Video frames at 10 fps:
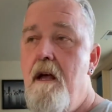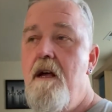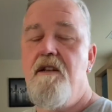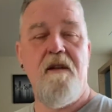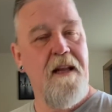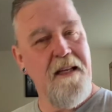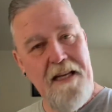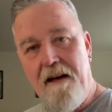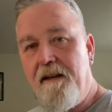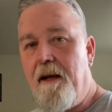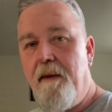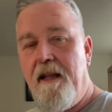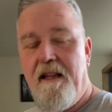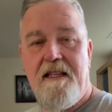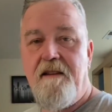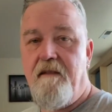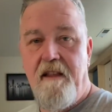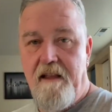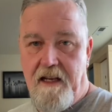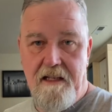So they give me a list of the
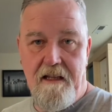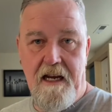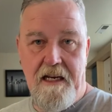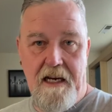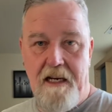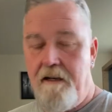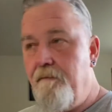things that they need.